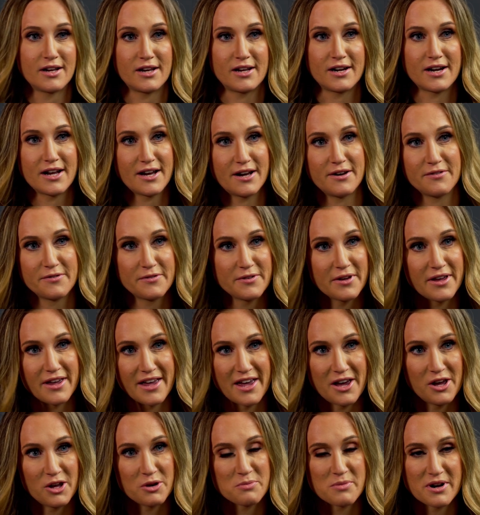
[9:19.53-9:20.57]
and have
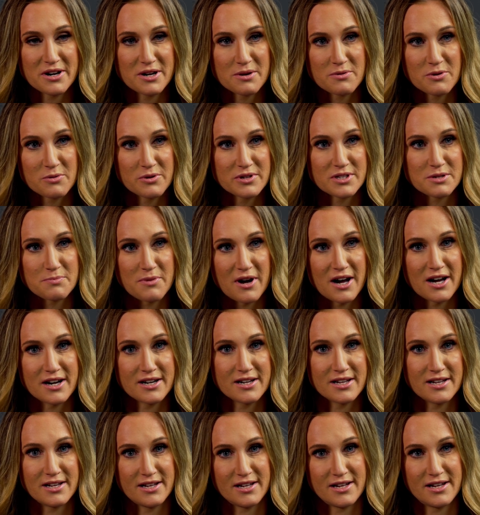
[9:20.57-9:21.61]
held my number 1
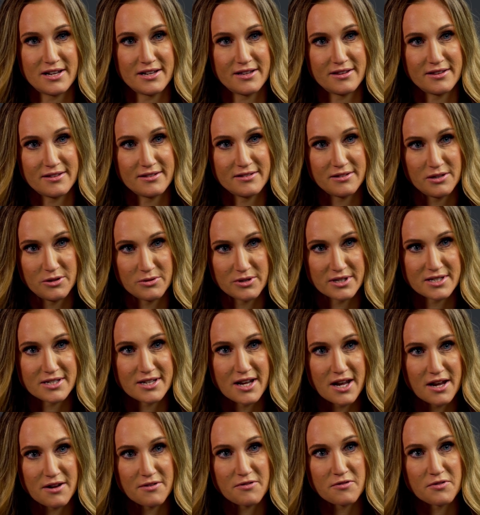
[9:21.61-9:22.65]
spot in
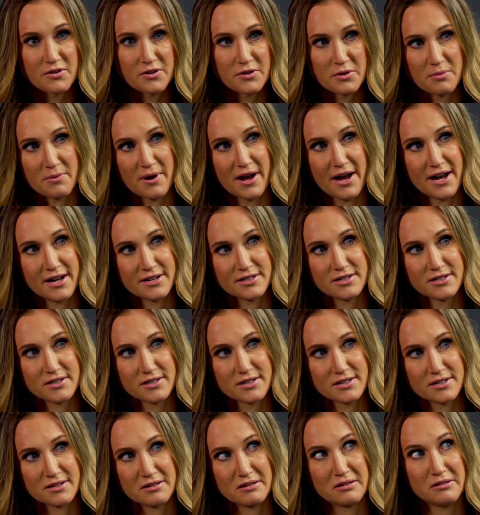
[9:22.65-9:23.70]
USA for the
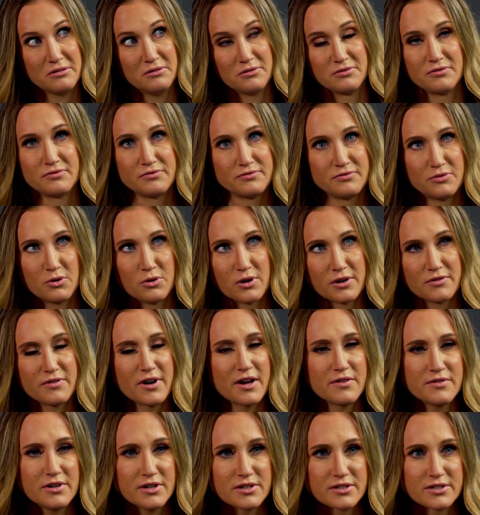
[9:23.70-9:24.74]
past 4 or
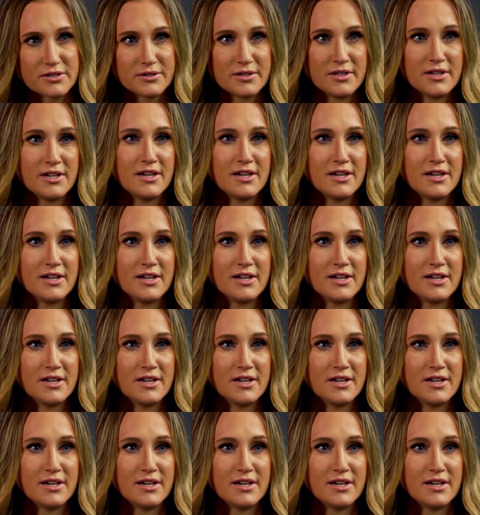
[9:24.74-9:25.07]
5 years.